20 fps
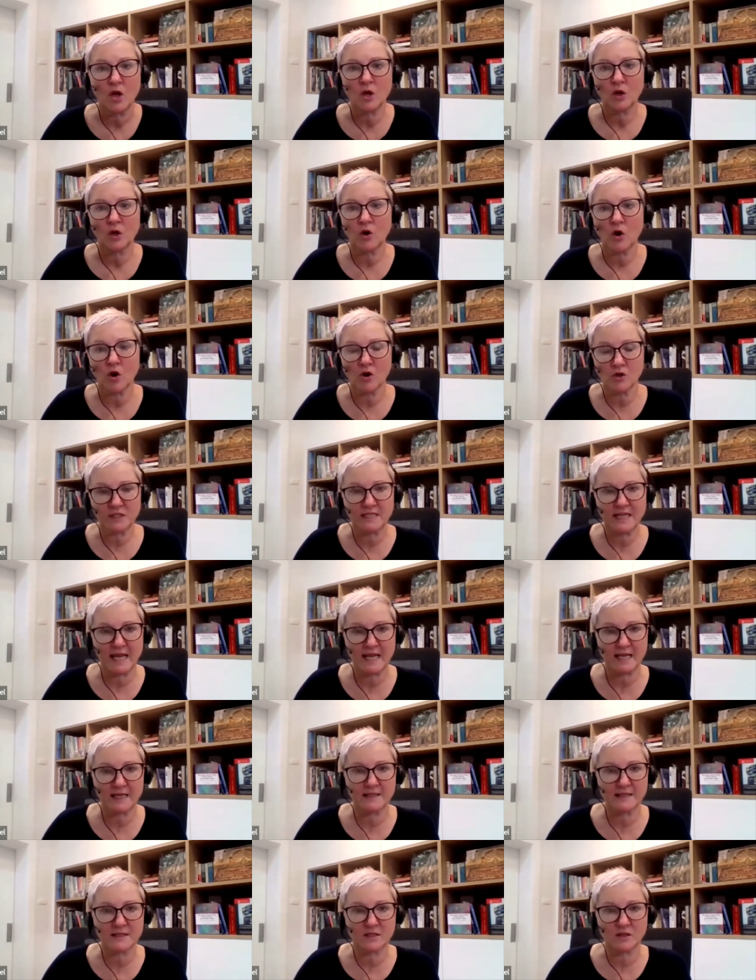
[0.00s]

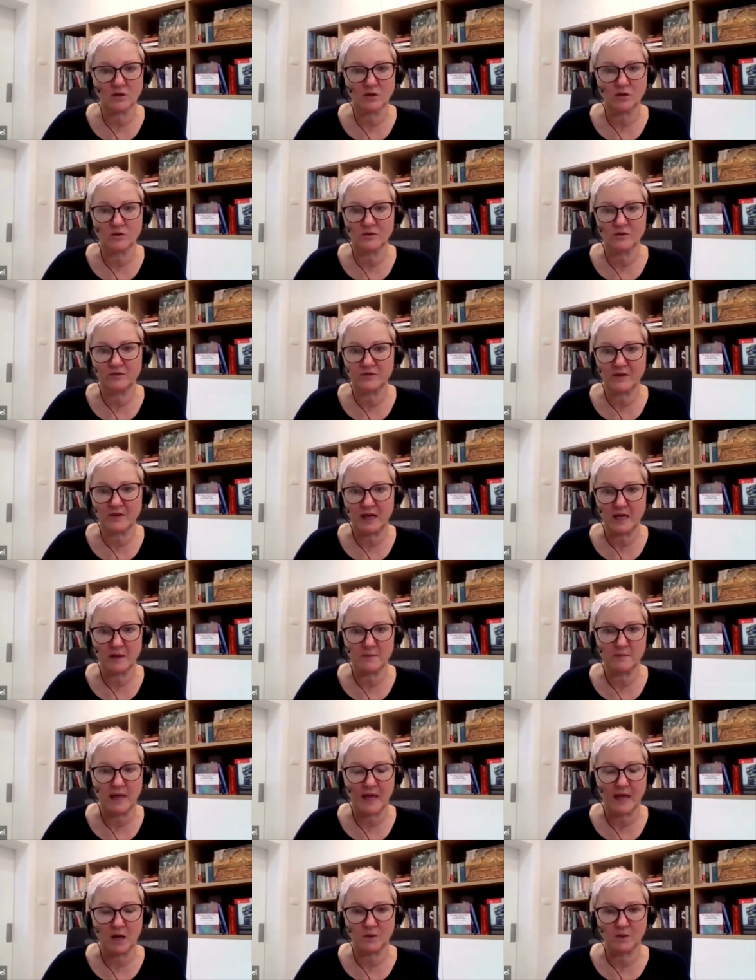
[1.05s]
context of
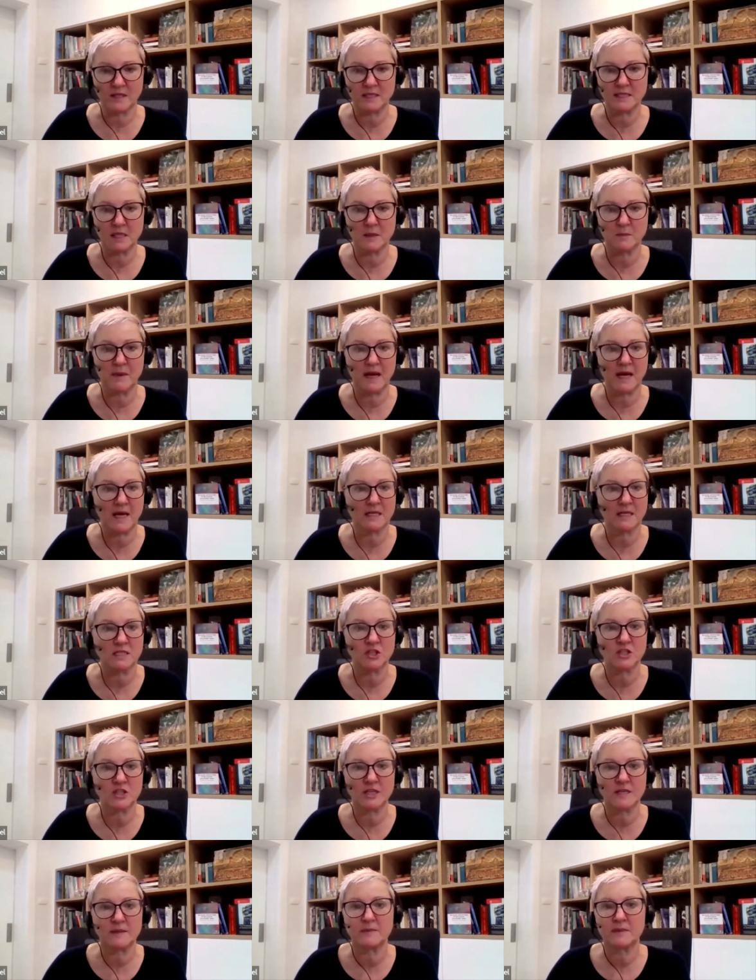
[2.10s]
our India
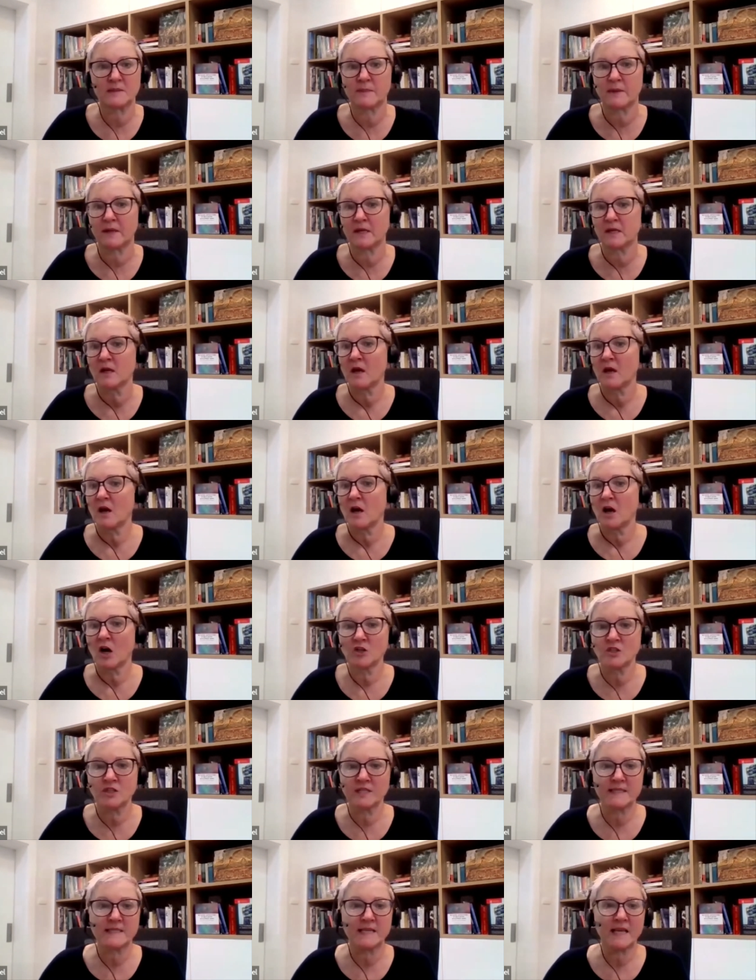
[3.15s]
partnerships, but I'll
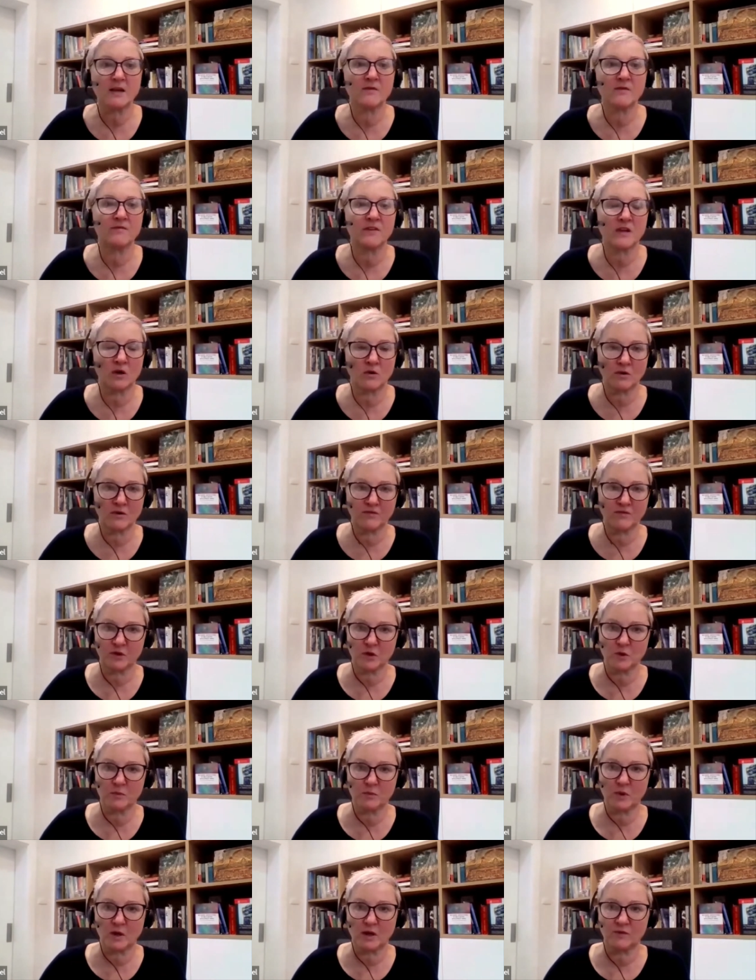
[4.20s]
just say a very
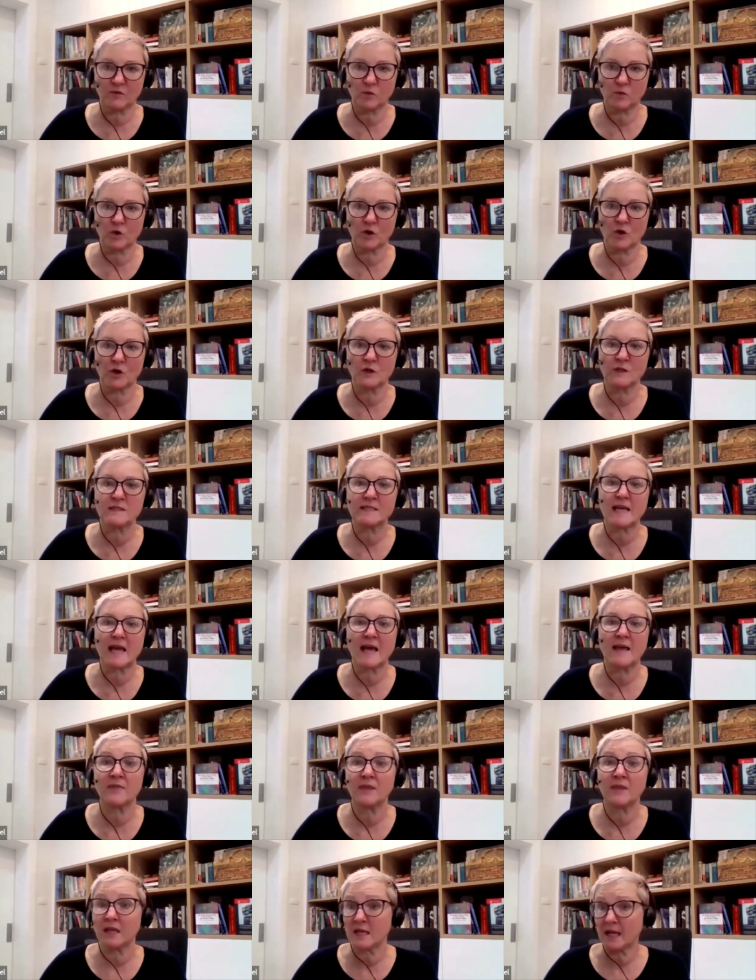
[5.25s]
few brief words
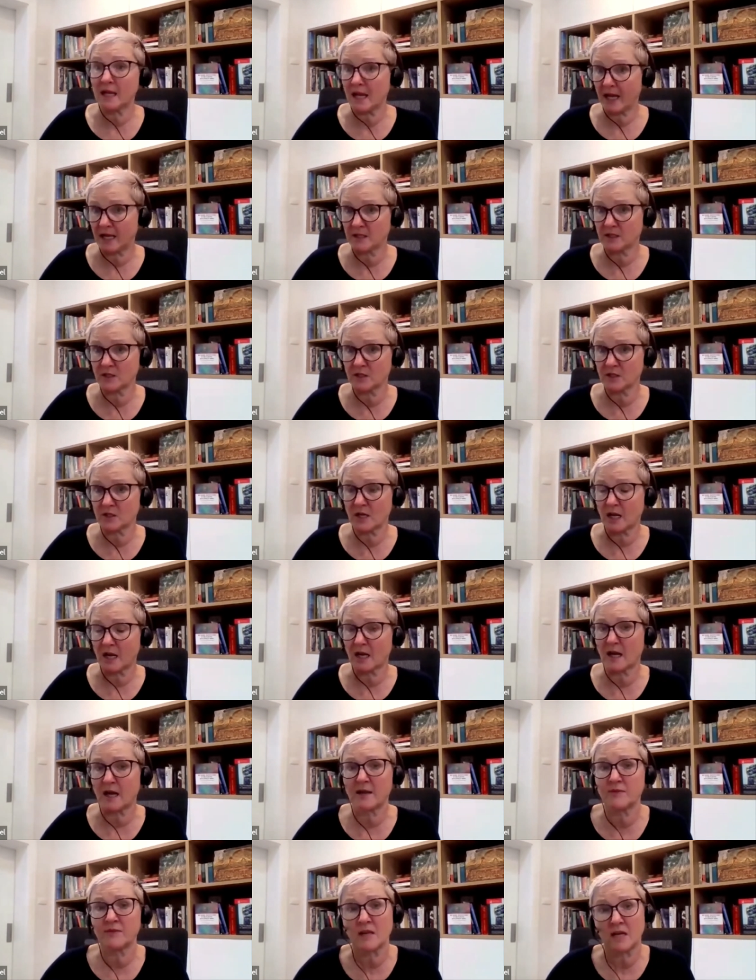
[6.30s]
and then
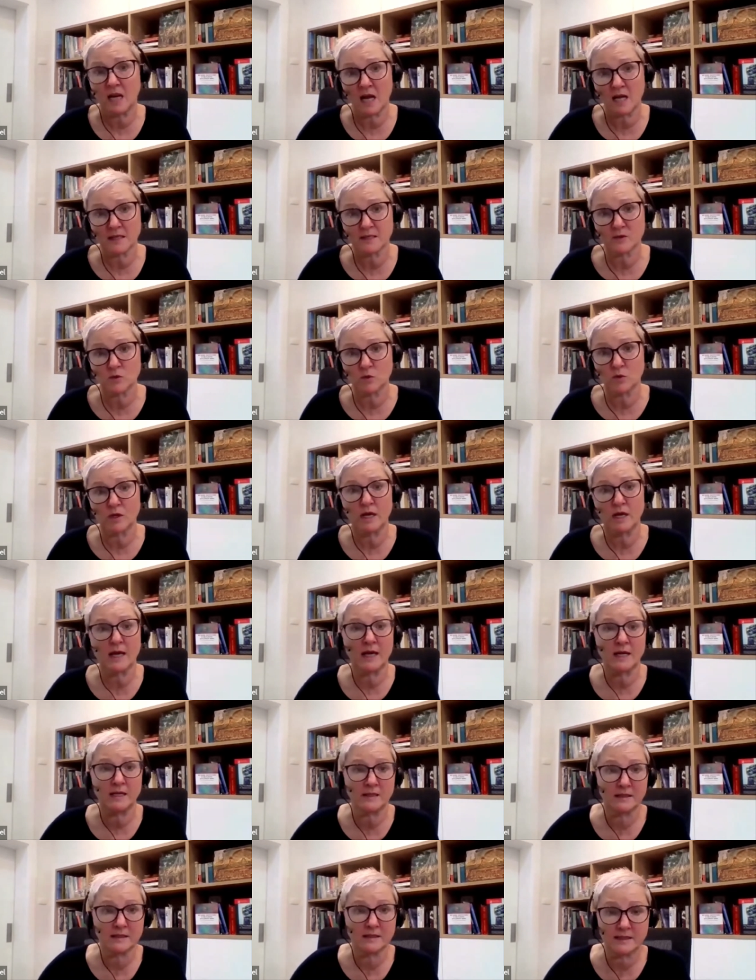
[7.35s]
ask Guna
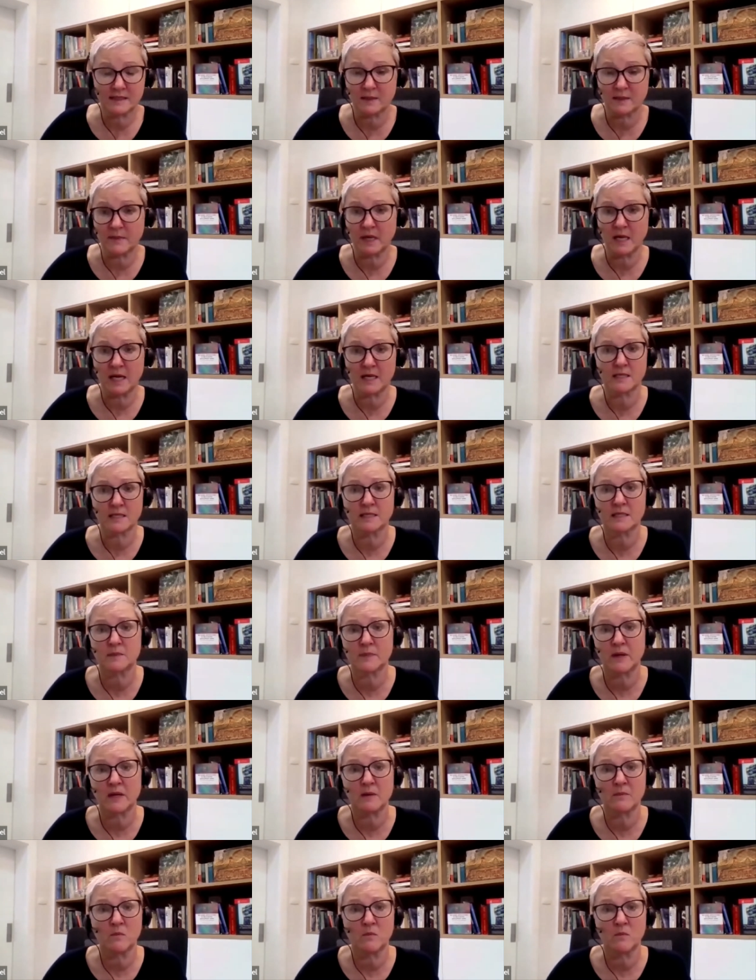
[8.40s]
and Semmalar to speak